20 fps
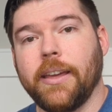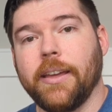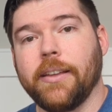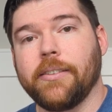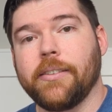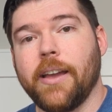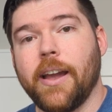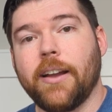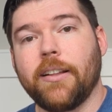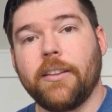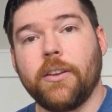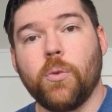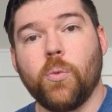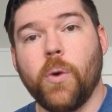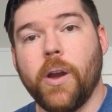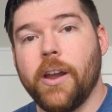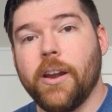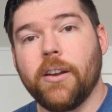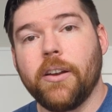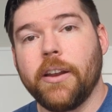exactly
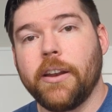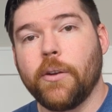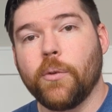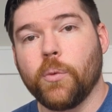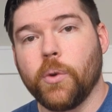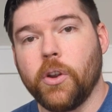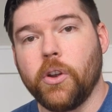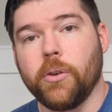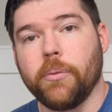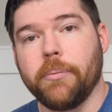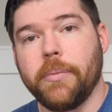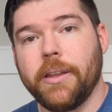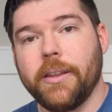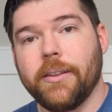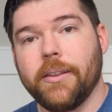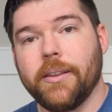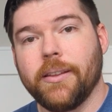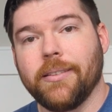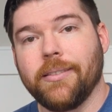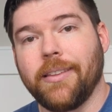where in a room
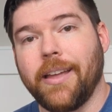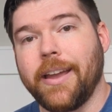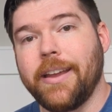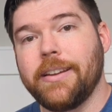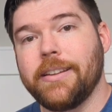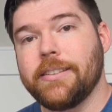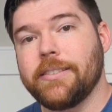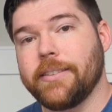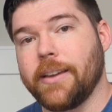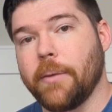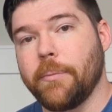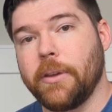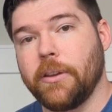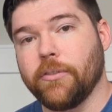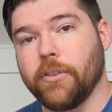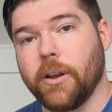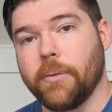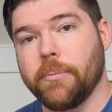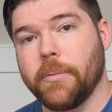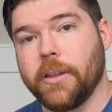light is coming
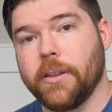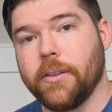from,